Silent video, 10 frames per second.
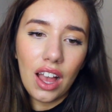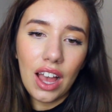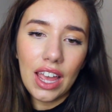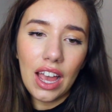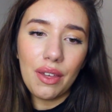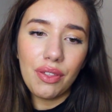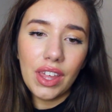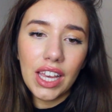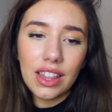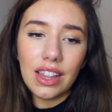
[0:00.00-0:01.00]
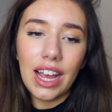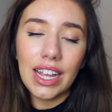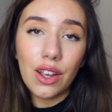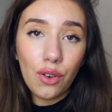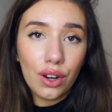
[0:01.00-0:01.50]
I think
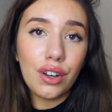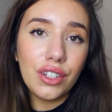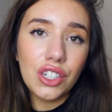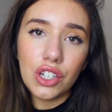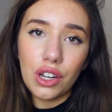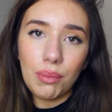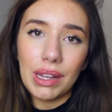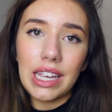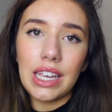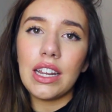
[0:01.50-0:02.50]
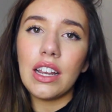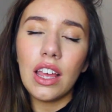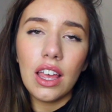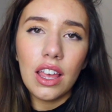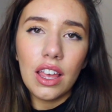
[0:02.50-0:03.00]
that in conclusion we can